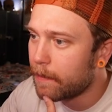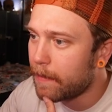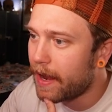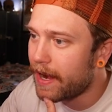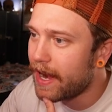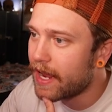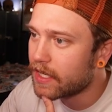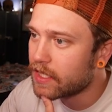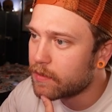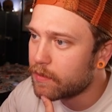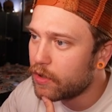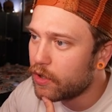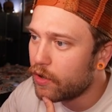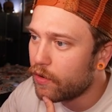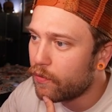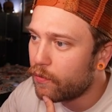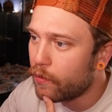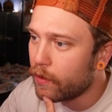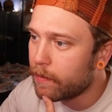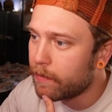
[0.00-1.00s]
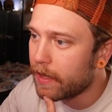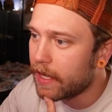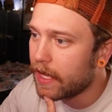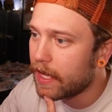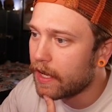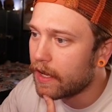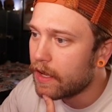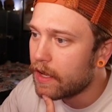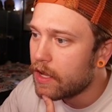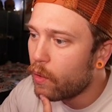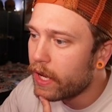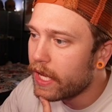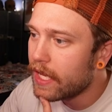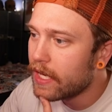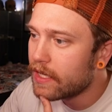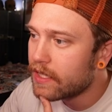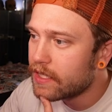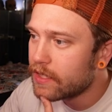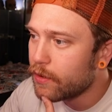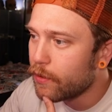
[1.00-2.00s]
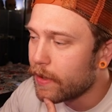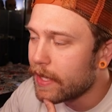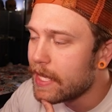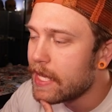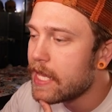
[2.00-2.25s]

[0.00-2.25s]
my next move would be queen to